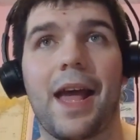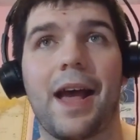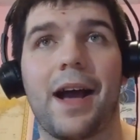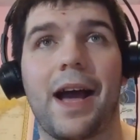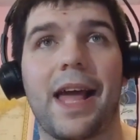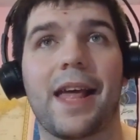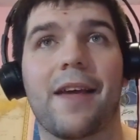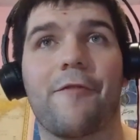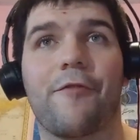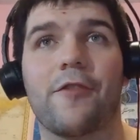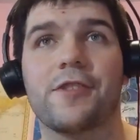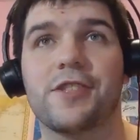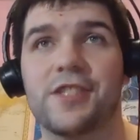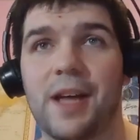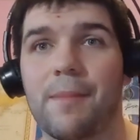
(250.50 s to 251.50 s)
like, for
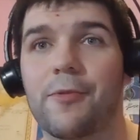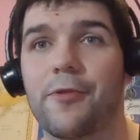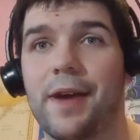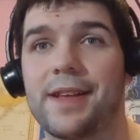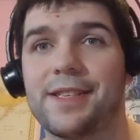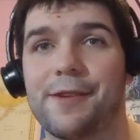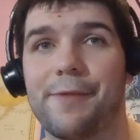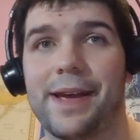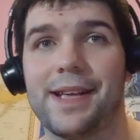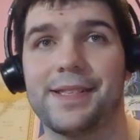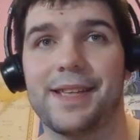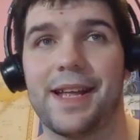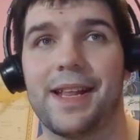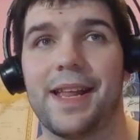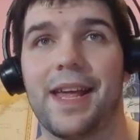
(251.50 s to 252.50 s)
some crazy
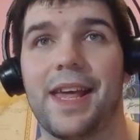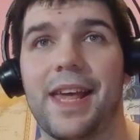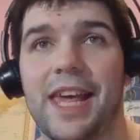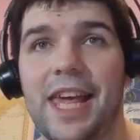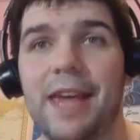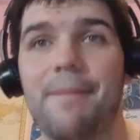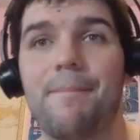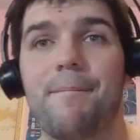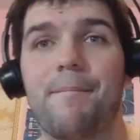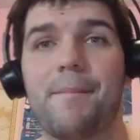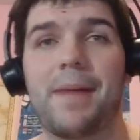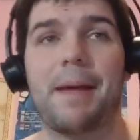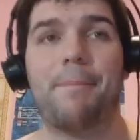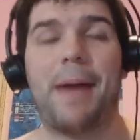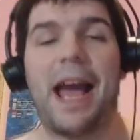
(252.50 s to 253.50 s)
reason, he,
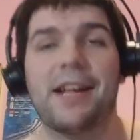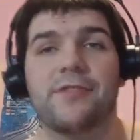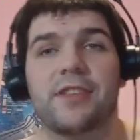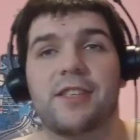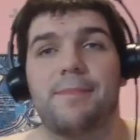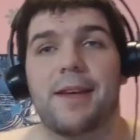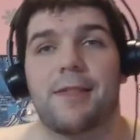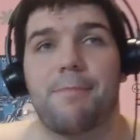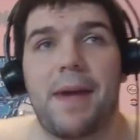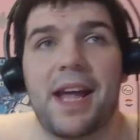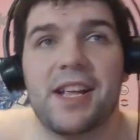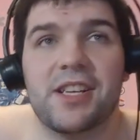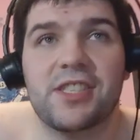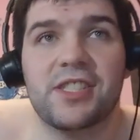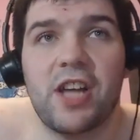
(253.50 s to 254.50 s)
like, Patrick Smith
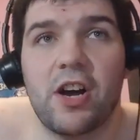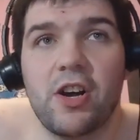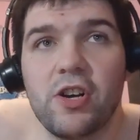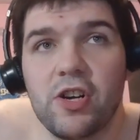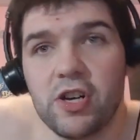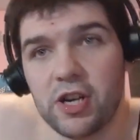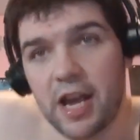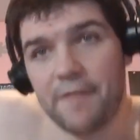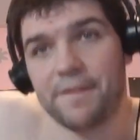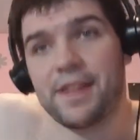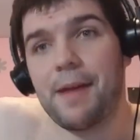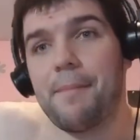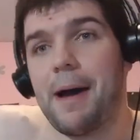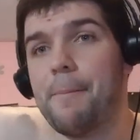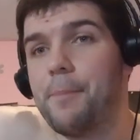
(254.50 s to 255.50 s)
managed to lift
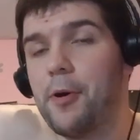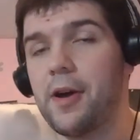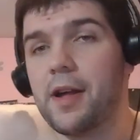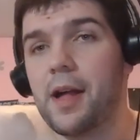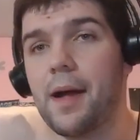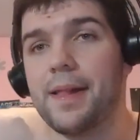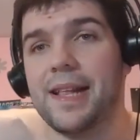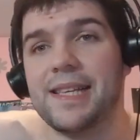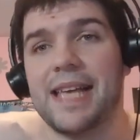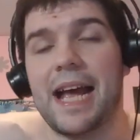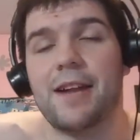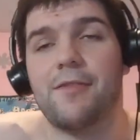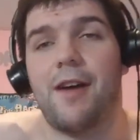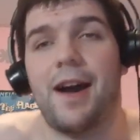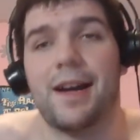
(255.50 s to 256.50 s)
him up, putting on his
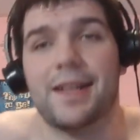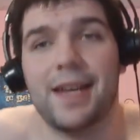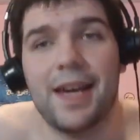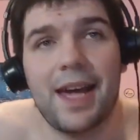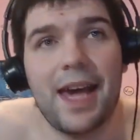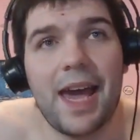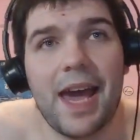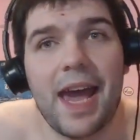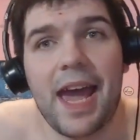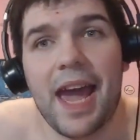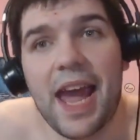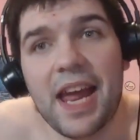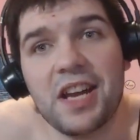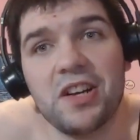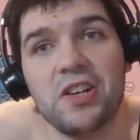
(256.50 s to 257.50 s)
headlock,
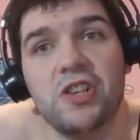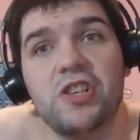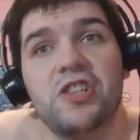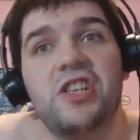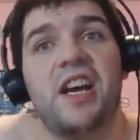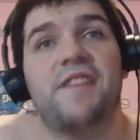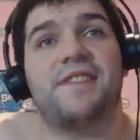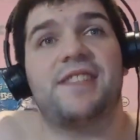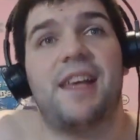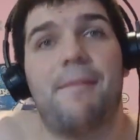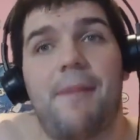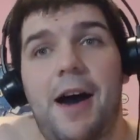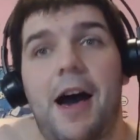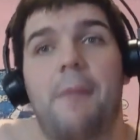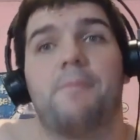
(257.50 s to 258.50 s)
and lifts him
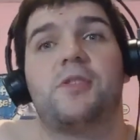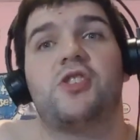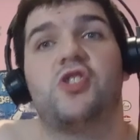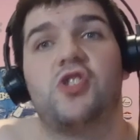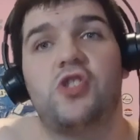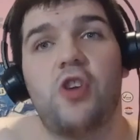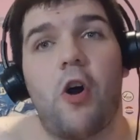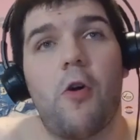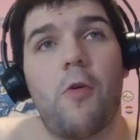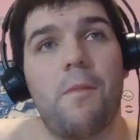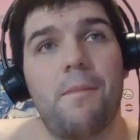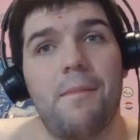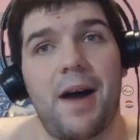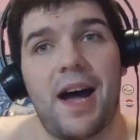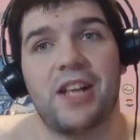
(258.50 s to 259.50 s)
up so
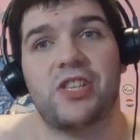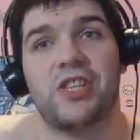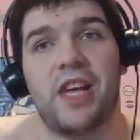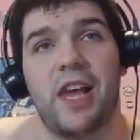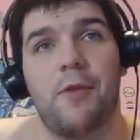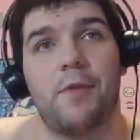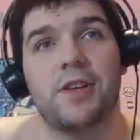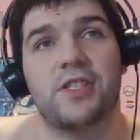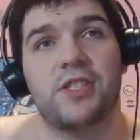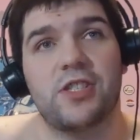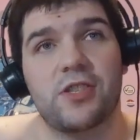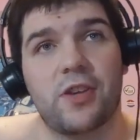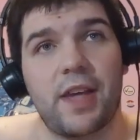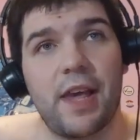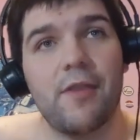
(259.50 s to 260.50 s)
much. It was
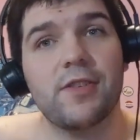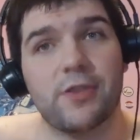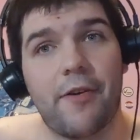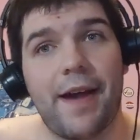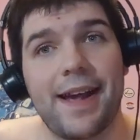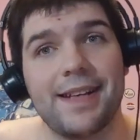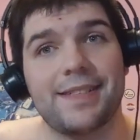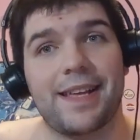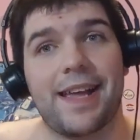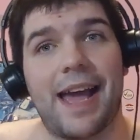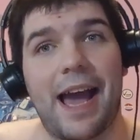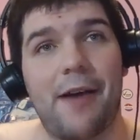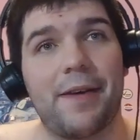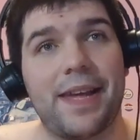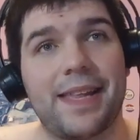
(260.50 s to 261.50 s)
it was crazy
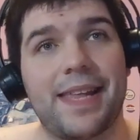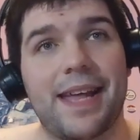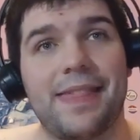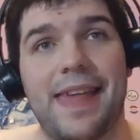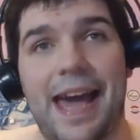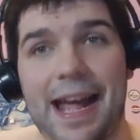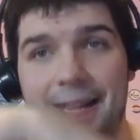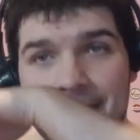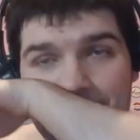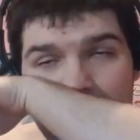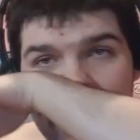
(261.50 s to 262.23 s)
how he did that.